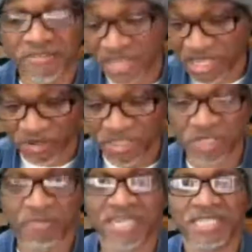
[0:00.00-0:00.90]
a video
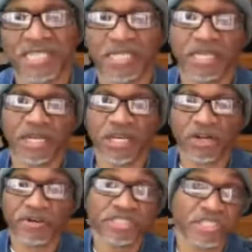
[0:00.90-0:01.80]
that's basically
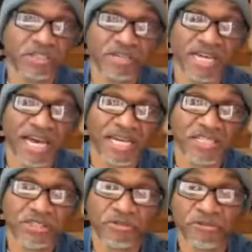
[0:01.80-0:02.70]
encouraging you
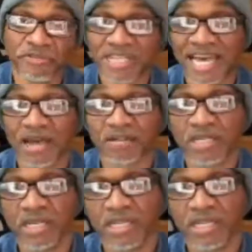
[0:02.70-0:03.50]
guys to fill out